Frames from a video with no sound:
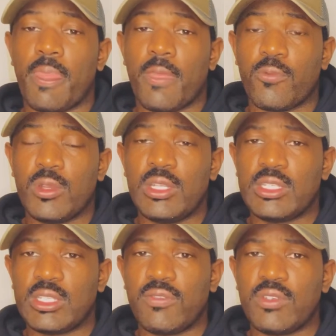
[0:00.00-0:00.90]
Really
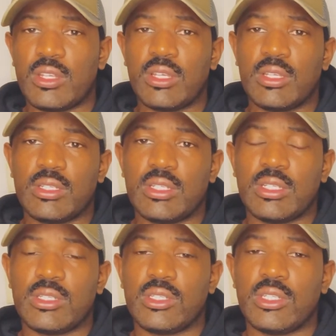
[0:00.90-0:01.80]
stuff to
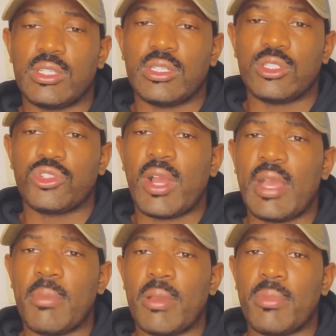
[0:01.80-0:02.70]
try
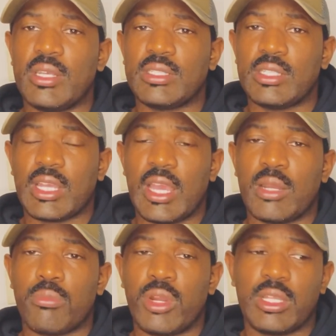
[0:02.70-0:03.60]
my best to kind
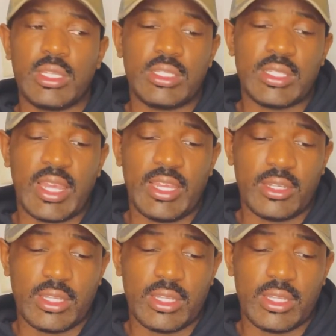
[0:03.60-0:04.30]
of break these down,